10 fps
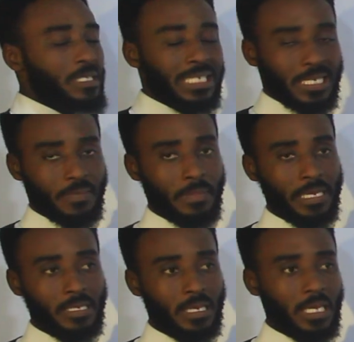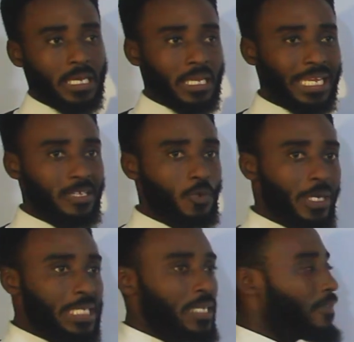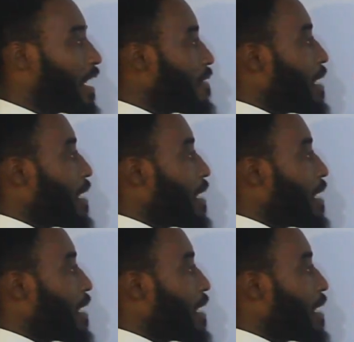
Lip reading: we just made, then 20 divided